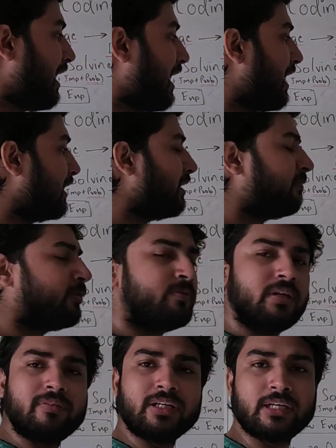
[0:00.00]
And if you've
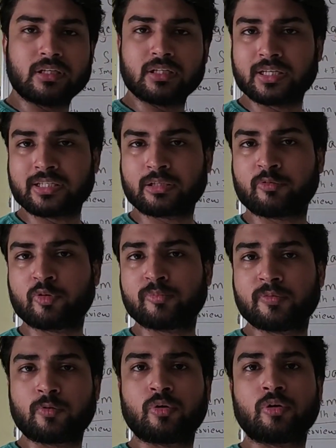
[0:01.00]
never given an interview
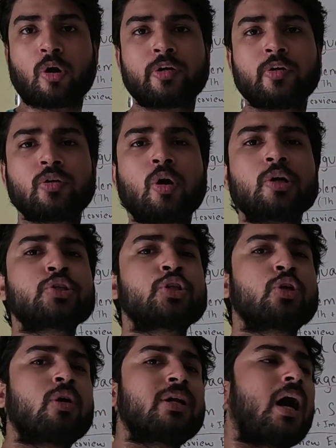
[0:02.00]
before, or you're not
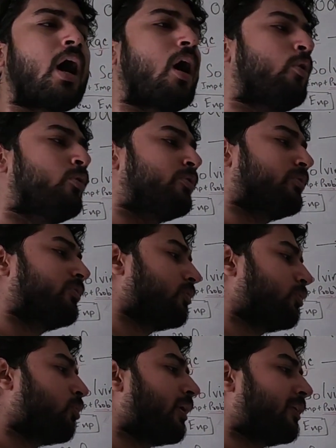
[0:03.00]
sure how
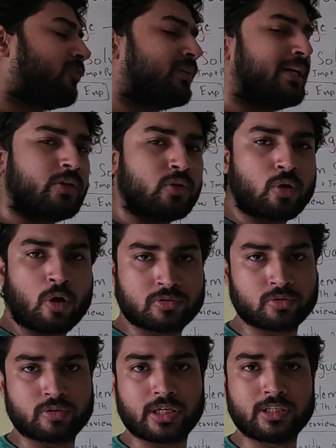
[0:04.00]
to articulate your
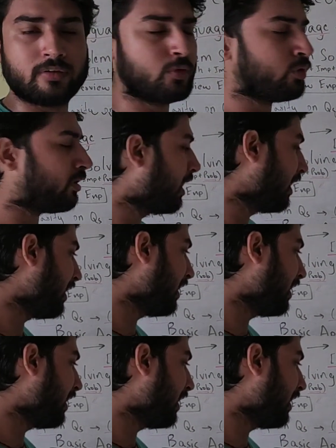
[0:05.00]
thoughts to the interviewer,